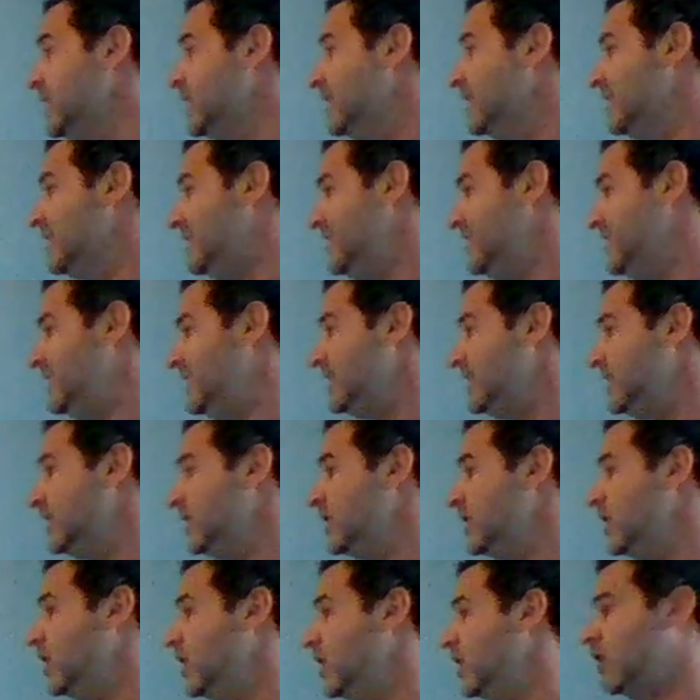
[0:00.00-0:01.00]
a
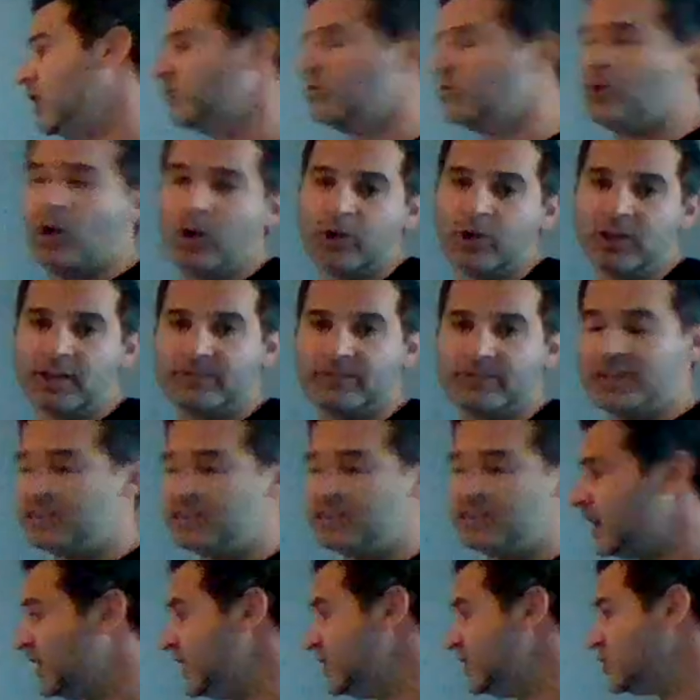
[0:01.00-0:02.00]
roll of the
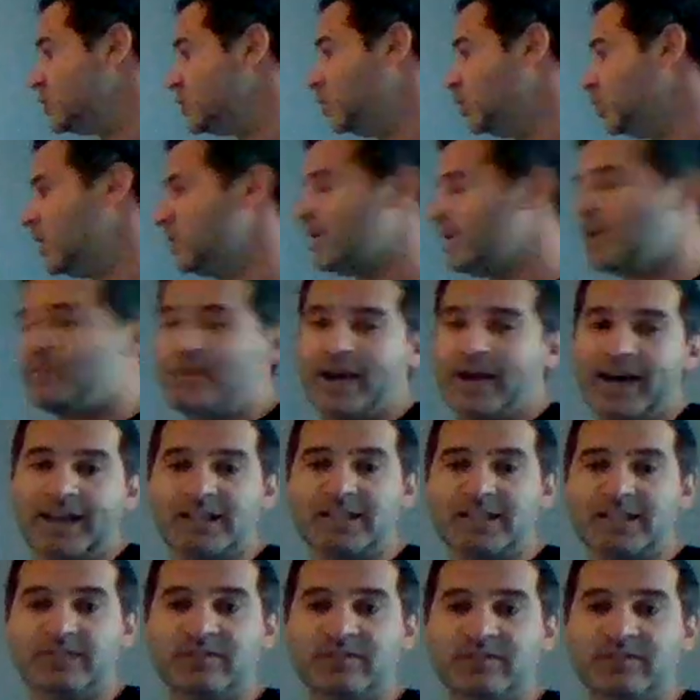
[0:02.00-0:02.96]
dice warm-up activity.